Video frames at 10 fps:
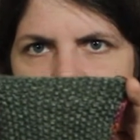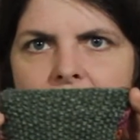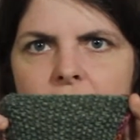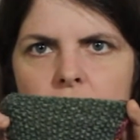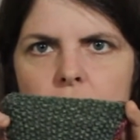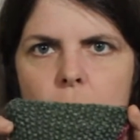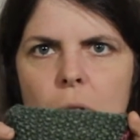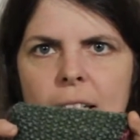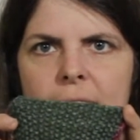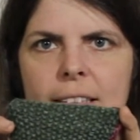that to
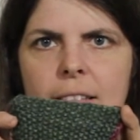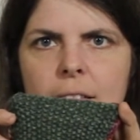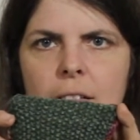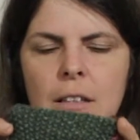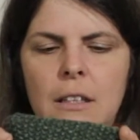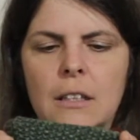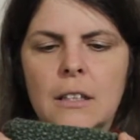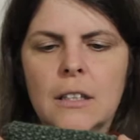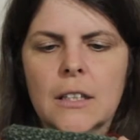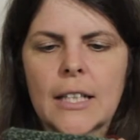a little
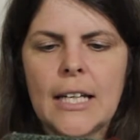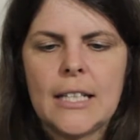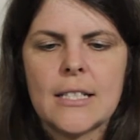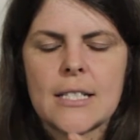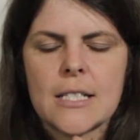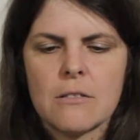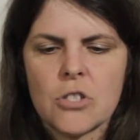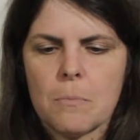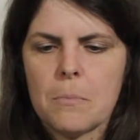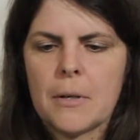kid's
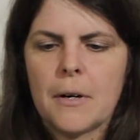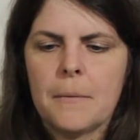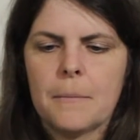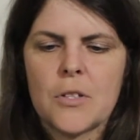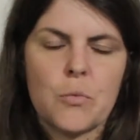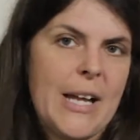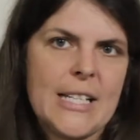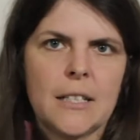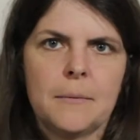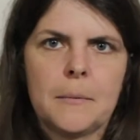jumper
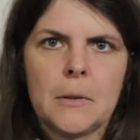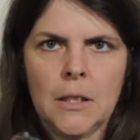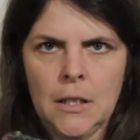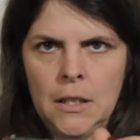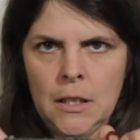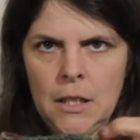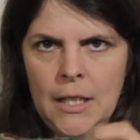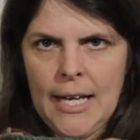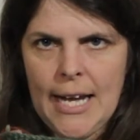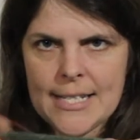sweater
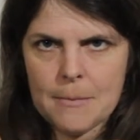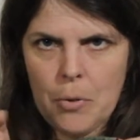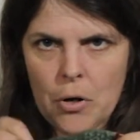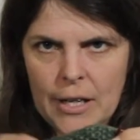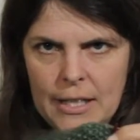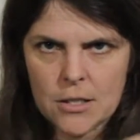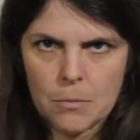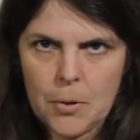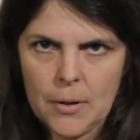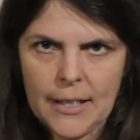as a pocket to
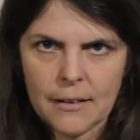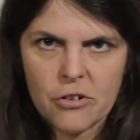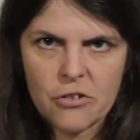put little